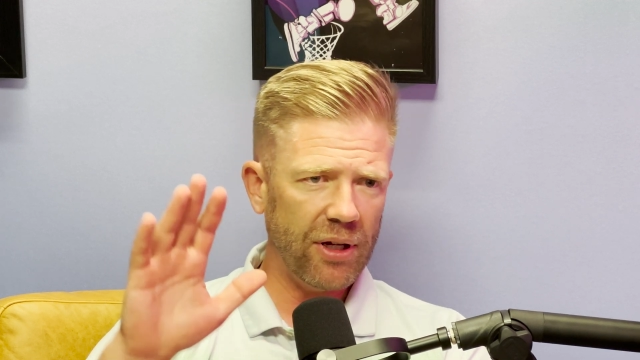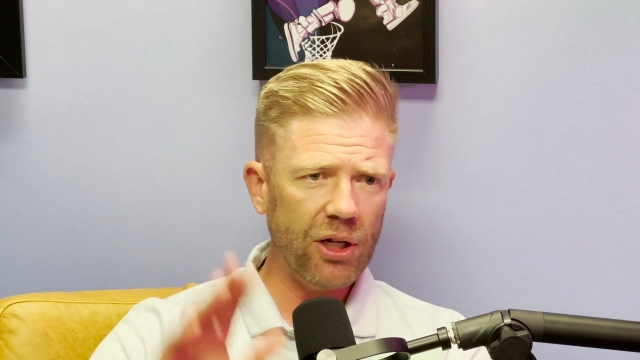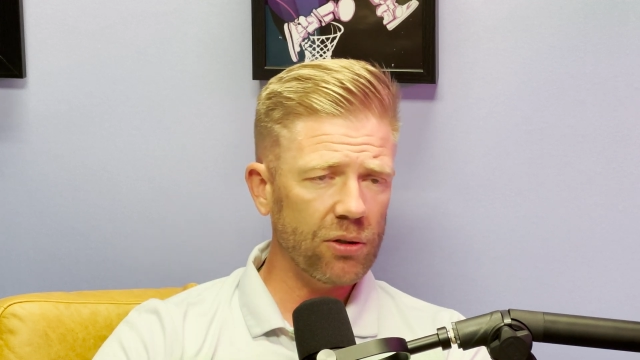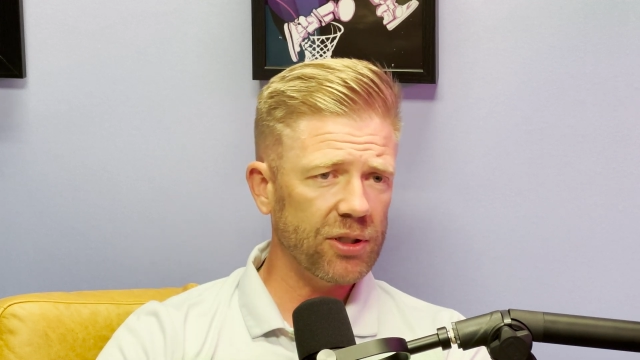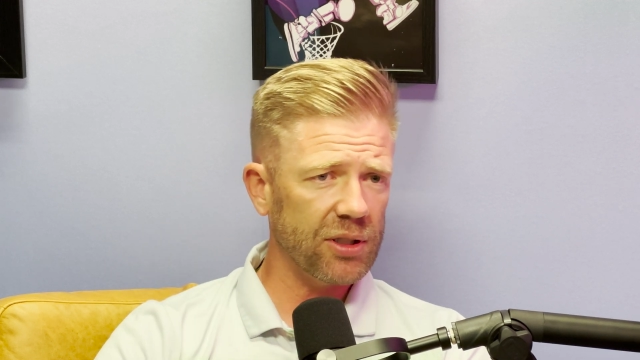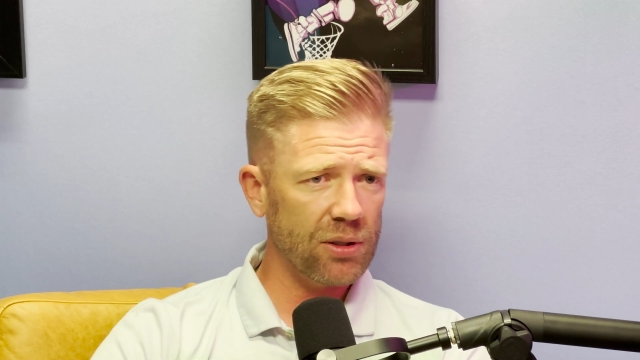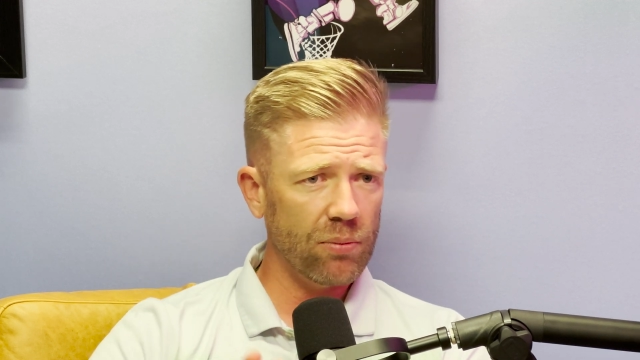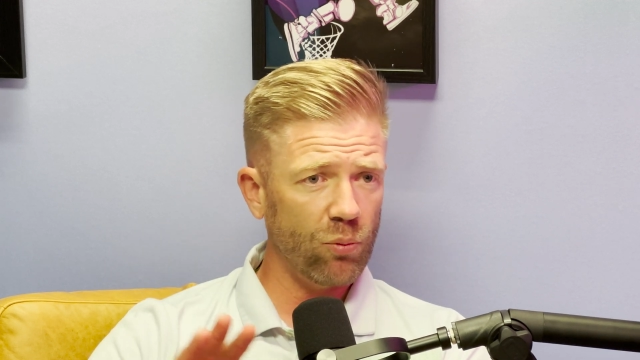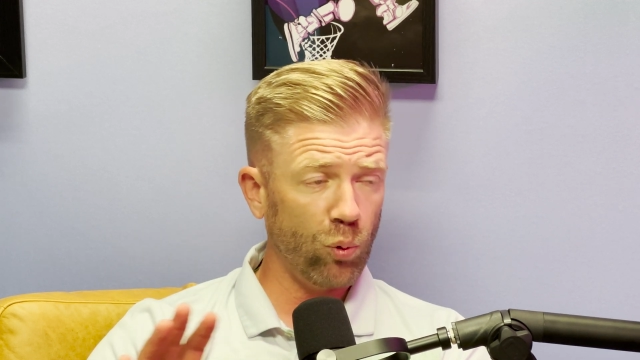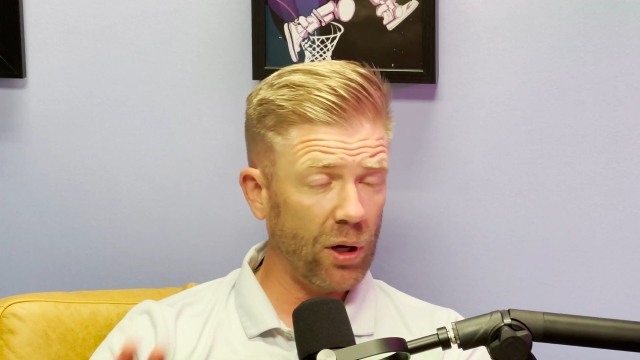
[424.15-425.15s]

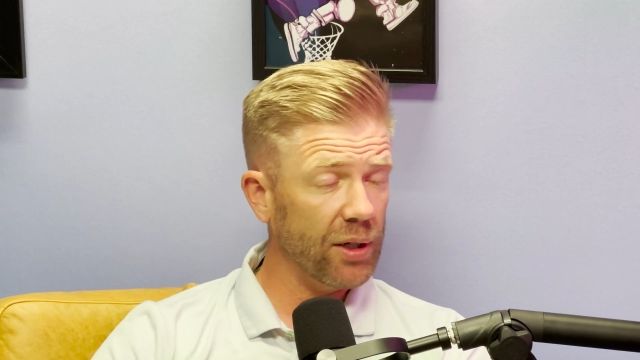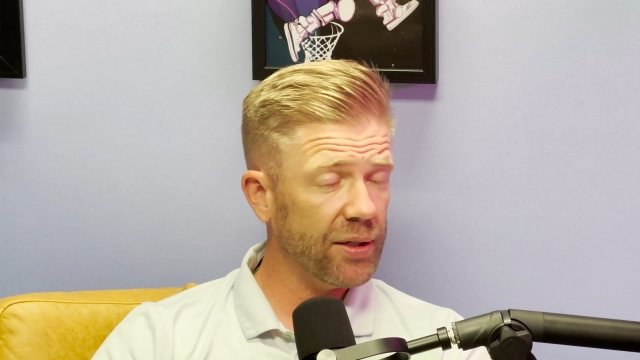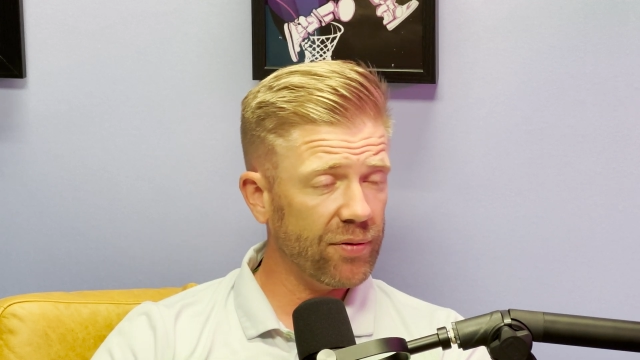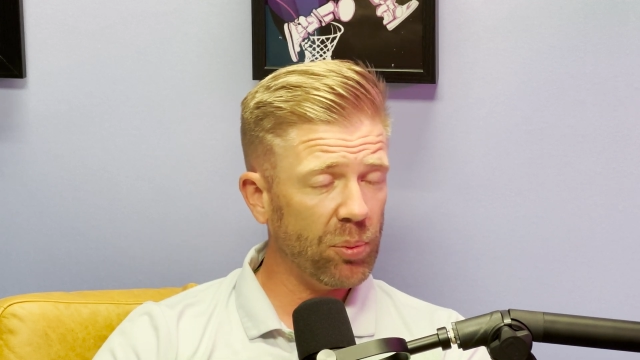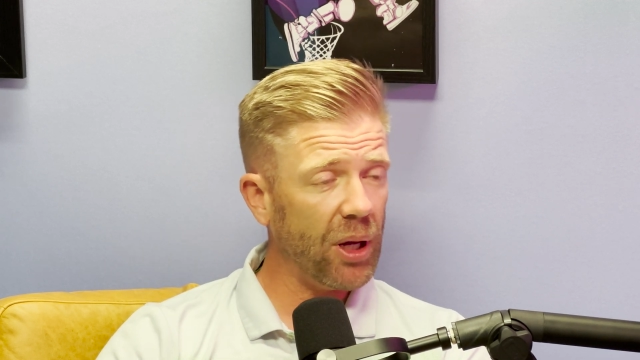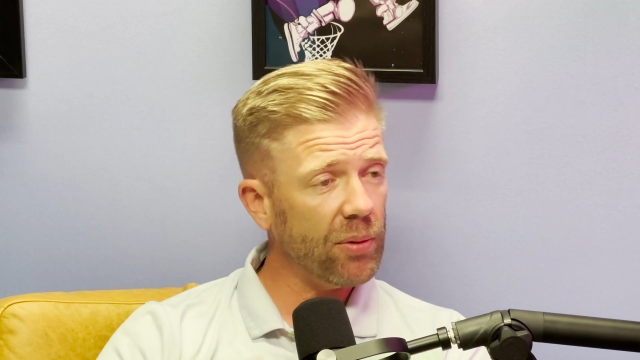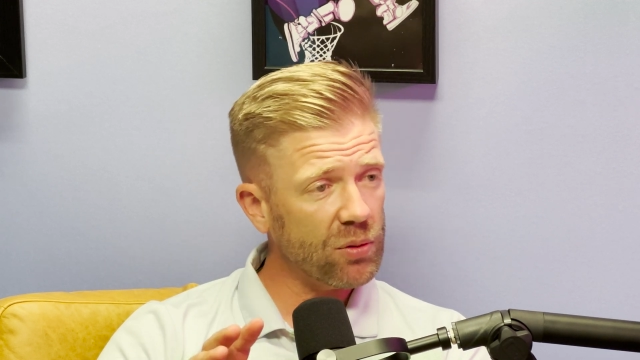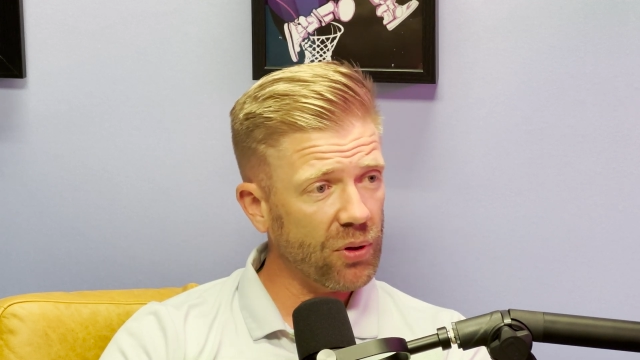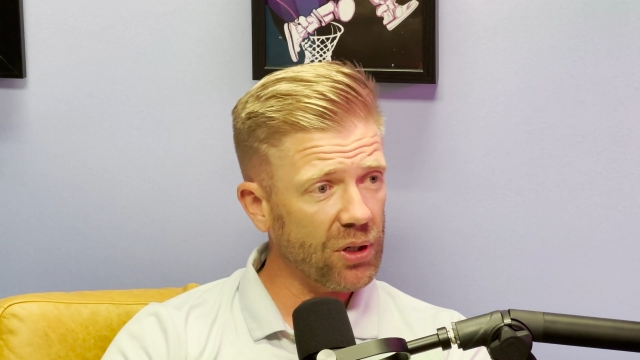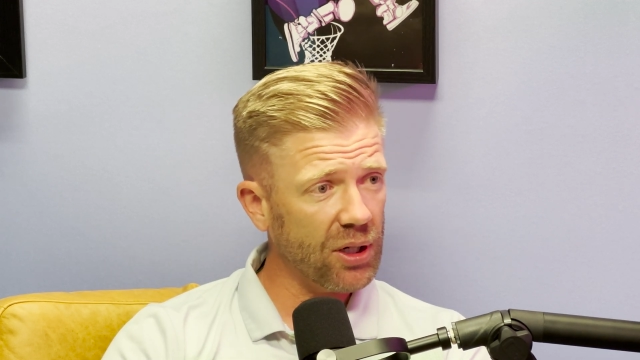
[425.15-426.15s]
ecosystem relative to
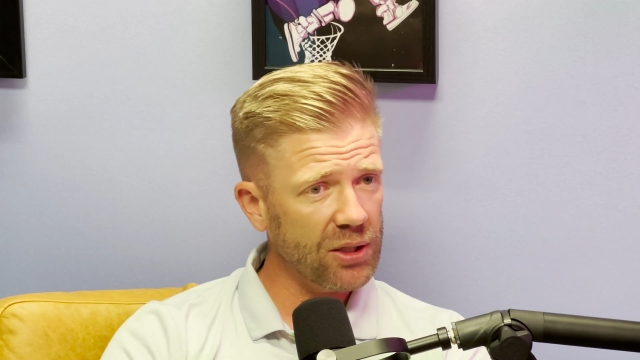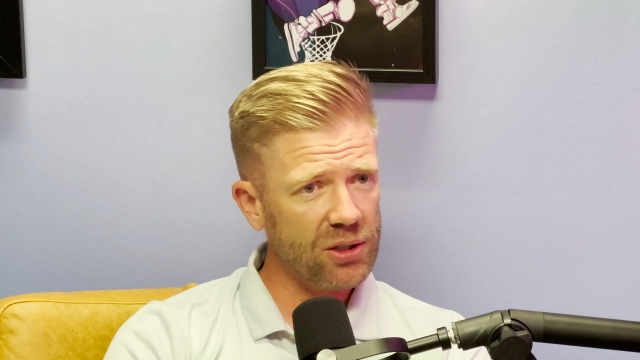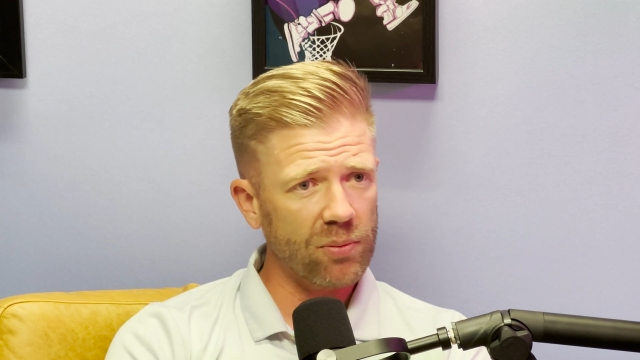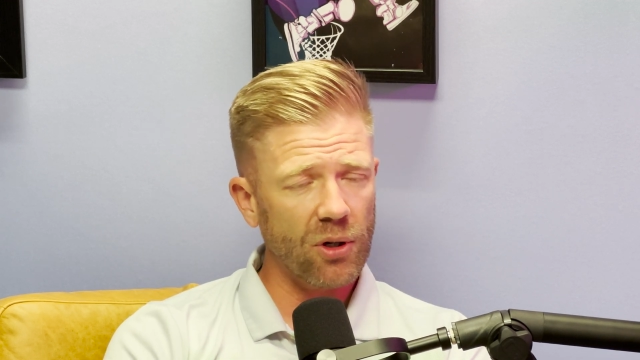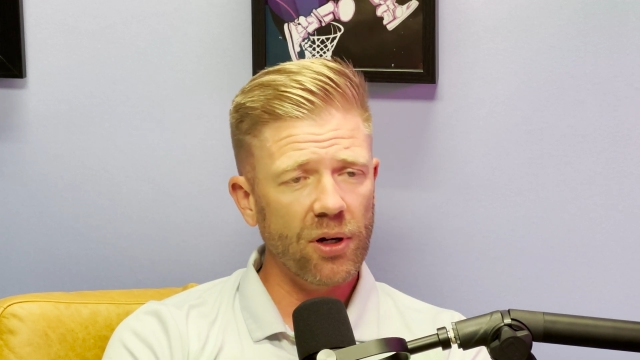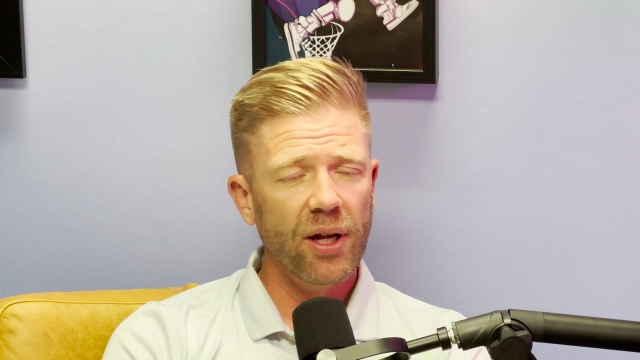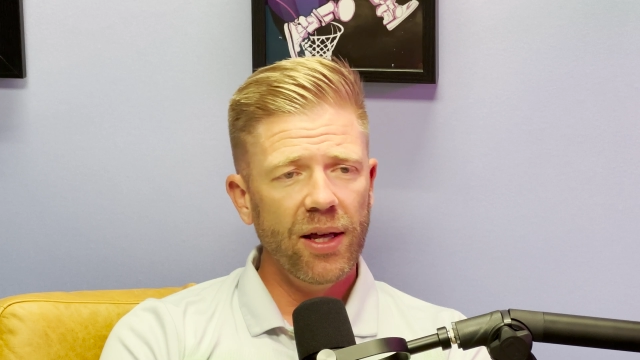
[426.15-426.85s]
payments with the customer,